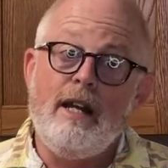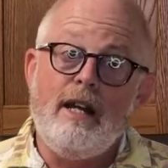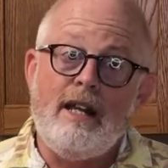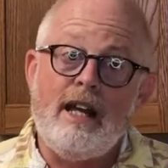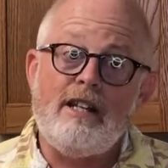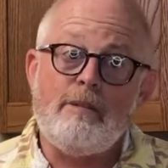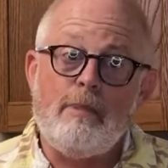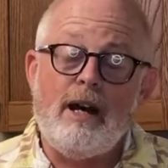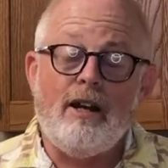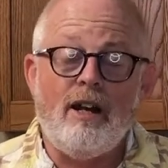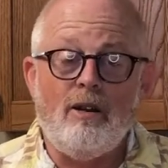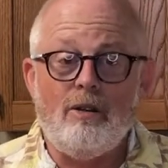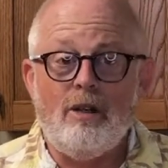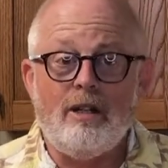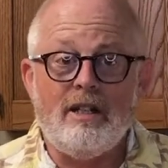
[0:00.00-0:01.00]
that's about
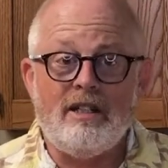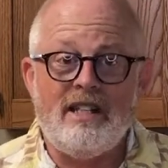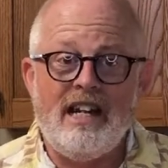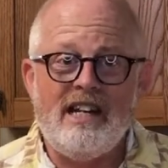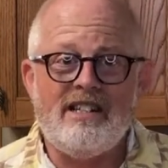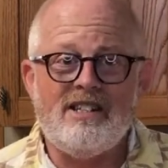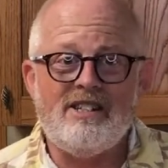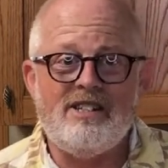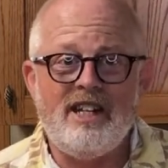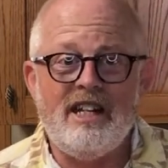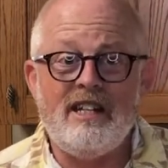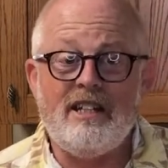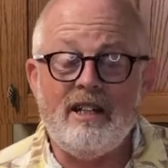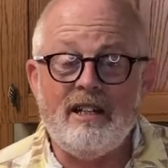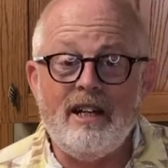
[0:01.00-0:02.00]
how long it takes us to
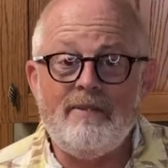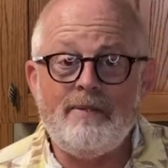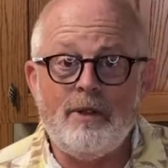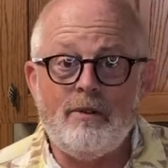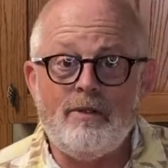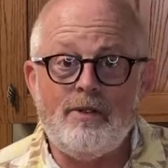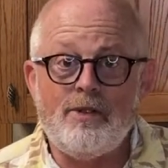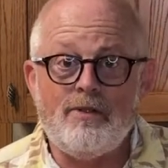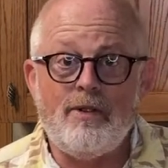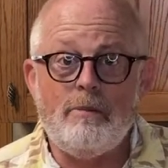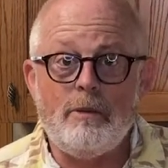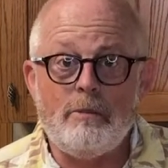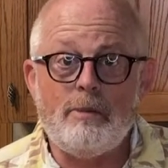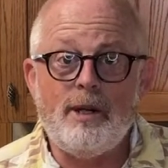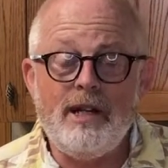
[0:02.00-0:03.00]
eat the leftovers from
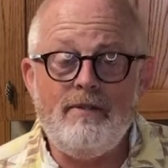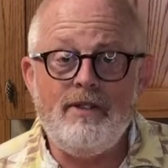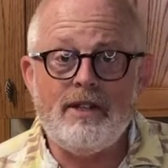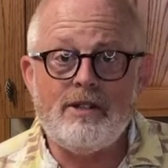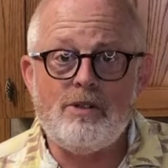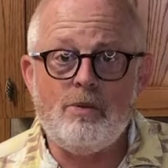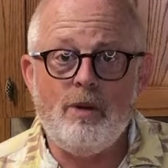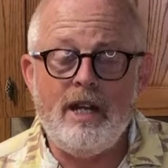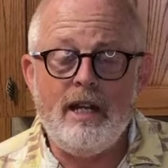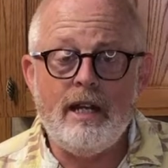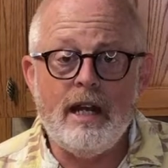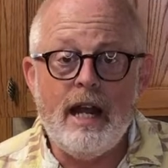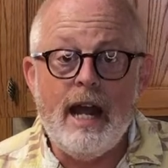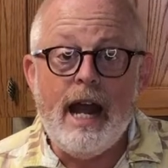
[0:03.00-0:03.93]
the previous week,